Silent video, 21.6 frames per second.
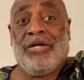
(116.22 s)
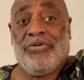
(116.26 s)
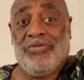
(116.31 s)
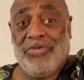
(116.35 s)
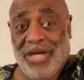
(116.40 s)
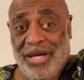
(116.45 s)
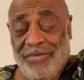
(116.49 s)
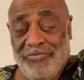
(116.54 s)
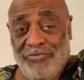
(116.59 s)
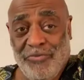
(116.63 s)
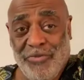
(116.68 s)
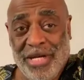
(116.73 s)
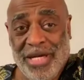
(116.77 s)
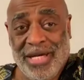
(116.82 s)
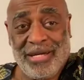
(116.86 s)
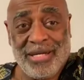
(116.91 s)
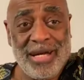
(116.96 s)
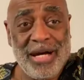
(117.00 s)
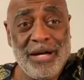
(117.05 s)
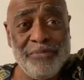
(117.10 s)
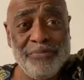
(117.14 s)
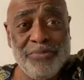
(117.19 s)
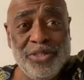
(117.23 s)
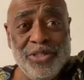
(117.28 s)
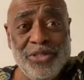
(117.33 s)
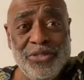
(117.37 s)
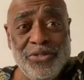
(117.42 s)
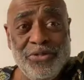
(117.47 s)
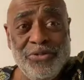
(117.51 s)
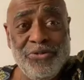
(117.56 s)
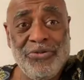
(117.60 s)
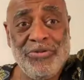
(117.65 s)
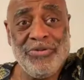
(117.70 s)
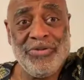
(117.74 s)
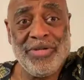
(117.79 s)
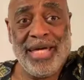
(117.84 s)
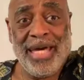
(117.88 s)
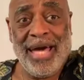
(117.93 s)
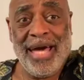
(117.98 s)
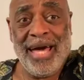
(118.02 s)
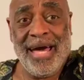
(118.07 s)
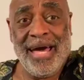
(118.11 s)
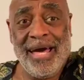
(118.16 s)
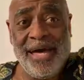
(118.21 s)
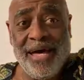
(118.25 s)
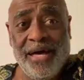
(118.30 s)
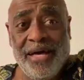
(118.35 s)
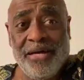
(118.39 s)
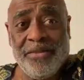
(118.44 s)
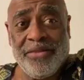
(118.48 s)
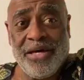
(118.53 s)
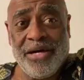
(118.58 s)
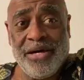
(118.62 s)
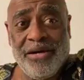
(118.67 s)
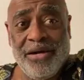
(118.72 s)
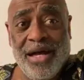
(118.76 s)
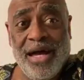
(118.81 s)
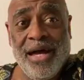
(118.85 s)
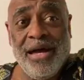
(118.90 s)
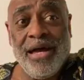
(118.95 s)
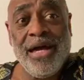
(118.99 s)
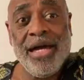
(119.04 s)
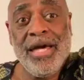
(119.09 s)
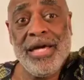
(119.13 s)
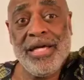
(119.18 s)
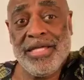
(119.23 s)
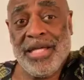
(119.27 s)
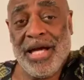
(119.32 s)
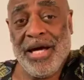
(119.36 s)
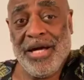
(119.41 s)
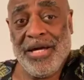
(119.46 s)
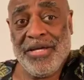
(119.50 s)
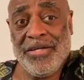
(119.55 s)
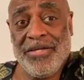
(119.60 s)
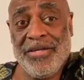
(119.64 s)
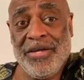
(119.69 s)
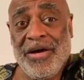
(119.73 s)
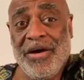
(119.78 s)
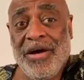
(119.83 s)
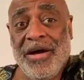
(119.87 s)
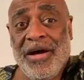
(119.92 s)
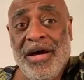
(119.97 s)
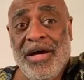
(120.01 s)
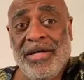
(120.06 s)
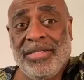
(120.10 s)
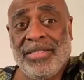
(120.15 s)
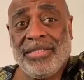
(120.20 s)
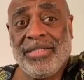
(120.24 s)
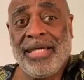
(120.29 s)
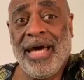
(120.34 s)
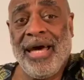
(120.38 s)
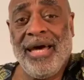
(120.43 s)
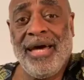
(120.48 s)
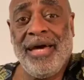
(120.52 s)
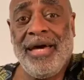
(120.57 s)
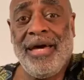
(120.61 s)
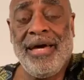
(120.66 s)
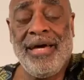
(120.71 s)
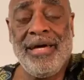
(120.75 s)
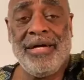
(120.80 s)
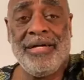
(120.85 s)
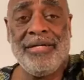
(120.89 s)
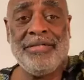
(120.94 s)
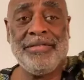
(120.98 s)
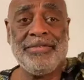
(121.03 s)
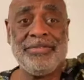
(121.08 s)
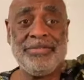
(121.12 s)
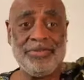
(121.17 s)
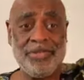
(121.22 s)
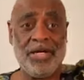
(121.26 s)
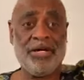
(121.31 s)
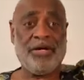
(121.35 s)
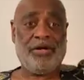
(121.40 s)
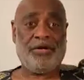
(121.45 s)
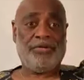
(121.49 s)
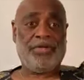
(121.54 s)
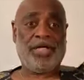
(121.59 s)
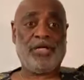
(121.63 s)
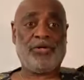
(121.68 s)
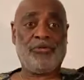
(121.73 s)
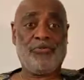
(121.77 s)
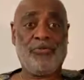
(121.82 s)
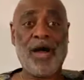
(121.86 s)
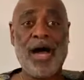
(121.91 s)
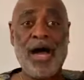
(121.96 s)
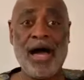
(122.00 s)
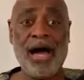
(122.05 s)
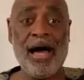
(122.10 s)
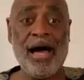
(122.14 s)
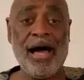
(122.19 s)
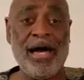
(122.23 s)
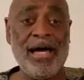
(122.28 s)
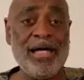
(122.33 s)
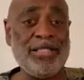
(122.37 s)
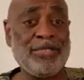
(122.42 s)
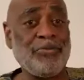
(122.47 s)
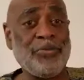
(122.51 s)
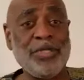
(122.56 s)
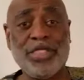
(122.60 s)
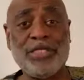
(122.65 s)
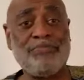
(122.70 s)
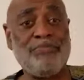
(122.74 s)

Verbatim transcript: Now let's come together and understand Christ was